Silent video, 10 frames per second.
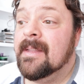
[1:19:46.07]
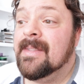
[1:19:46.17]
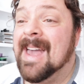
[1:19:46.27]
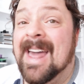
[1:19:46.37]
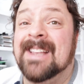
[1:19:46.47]

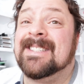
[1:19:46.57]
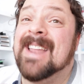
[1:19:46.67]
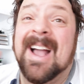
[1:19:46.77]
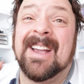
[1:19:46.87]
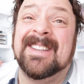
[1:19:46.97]
that it's
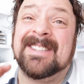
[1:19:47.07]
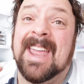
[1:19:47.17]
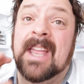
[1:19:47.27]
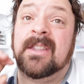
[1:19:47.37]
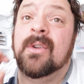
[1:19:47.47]
not going to
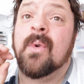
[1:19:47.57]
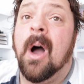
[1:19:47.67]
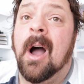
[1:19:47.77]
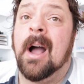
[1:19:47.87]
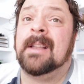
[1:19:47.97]
stay too
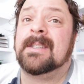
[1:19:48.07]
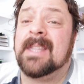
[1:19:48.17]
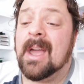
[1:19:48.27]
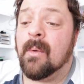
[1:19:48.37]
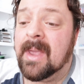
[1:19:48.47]
hot
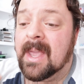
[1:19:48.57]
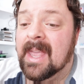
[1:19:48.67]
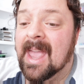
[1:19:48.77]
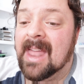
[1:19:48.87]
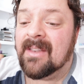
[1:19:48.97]
so that we
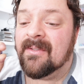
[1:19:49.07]
can get